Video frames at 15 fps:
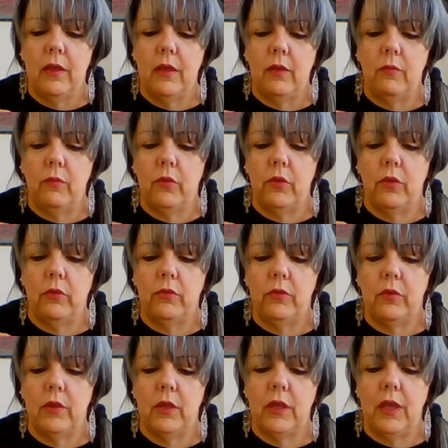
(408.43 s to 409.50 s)
them
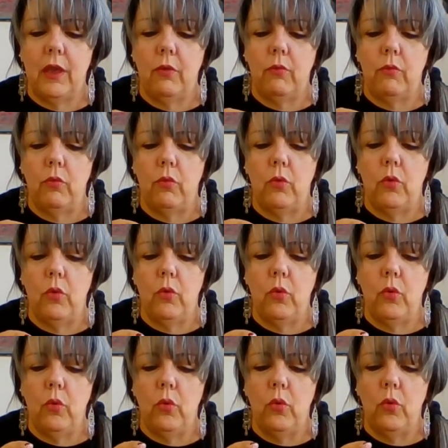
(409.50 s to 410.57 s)
close to get.
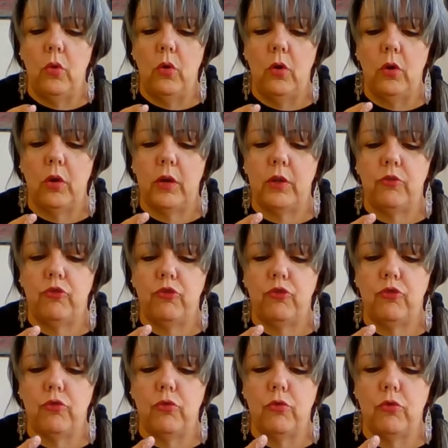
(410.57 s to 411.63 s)
Ooh, look
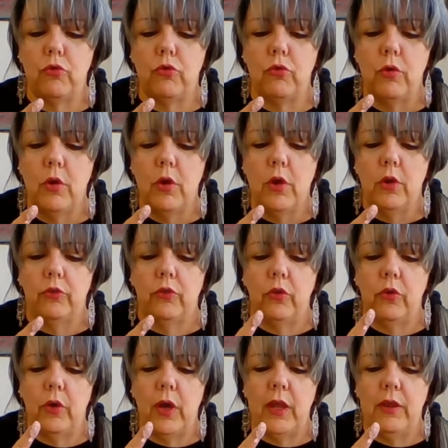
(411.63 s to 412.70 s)
at you.
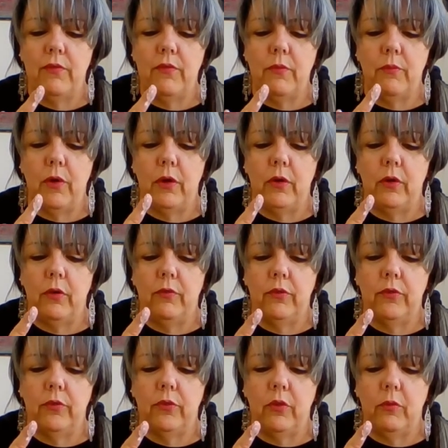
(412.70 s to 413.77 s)
So I even brought
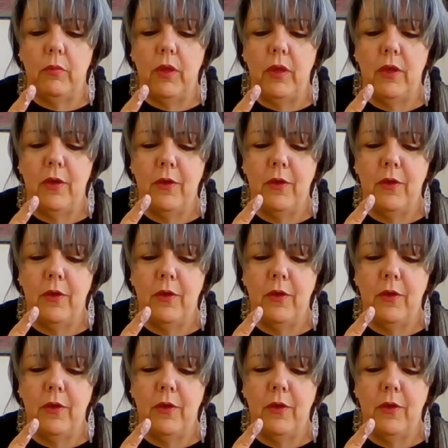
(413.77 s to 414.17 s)
over some.